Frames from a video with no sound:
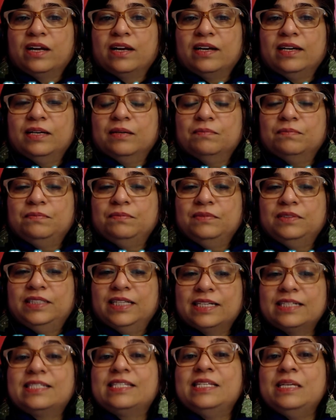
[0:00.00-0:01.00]
So we got to
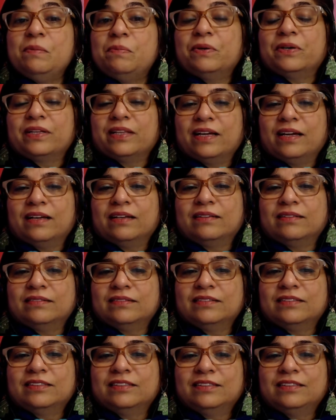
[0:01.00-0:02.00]
dig deeper
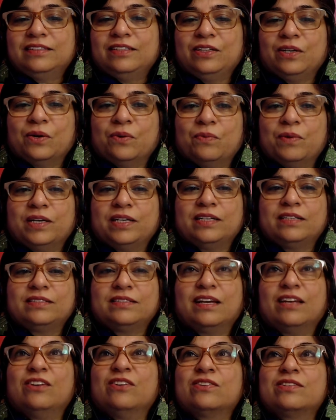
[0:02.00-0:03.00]
than,
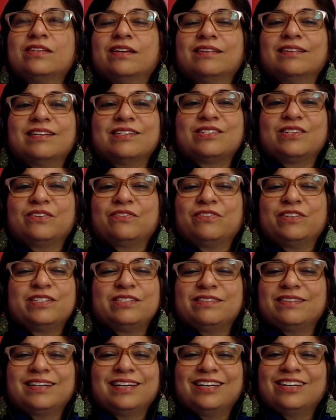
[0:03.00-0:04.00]
what it looks on the
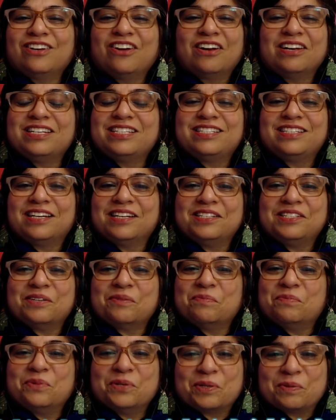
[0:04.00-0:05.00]
surface. You
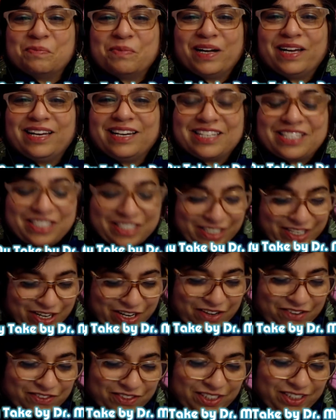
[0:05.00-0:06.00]
cannot judge a book by
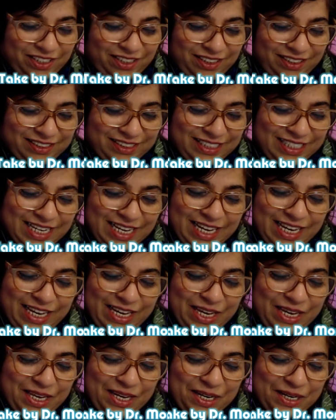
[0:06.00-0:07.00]
its cover.
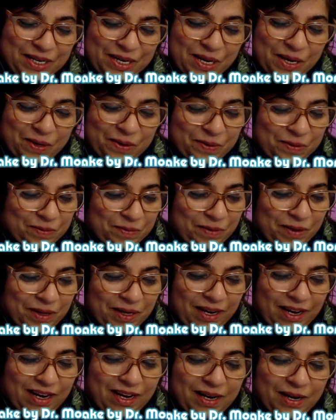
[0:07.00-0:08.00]

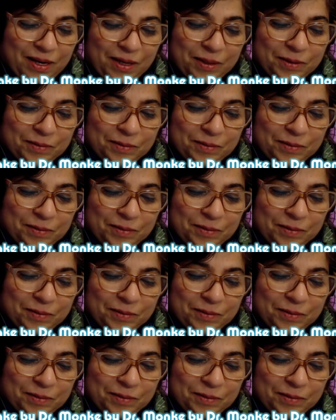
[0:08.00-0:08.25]
No.